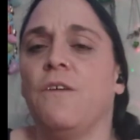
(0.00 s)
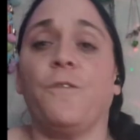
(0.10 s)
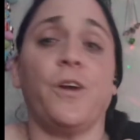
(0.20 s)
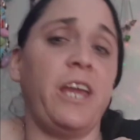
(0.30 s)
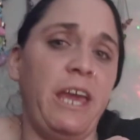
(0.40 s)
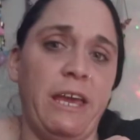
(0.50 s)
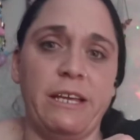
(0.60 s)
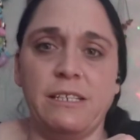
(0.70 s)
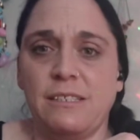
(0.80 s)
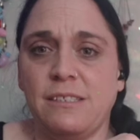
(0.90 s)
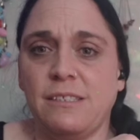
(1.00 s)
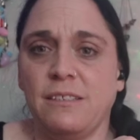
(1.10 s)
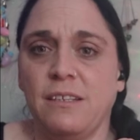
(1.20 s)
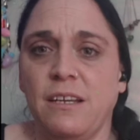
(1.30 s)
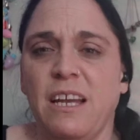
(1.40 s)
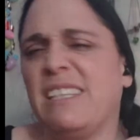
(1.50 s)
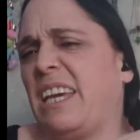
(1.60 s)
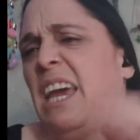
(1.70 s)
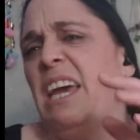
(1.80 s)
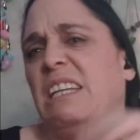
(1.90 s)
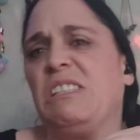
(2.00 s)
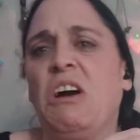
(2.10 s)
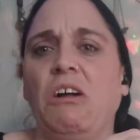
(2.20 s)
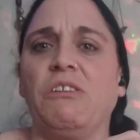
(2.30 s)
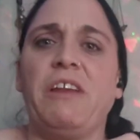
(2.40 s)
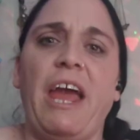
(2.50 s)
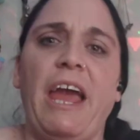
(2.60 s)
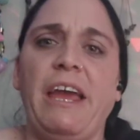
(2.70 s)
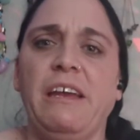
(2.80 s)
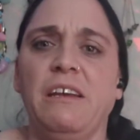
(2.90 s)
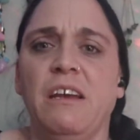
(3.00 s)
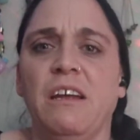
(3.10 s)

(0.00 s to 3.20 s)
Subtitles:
for kids. It's a kid's holiday.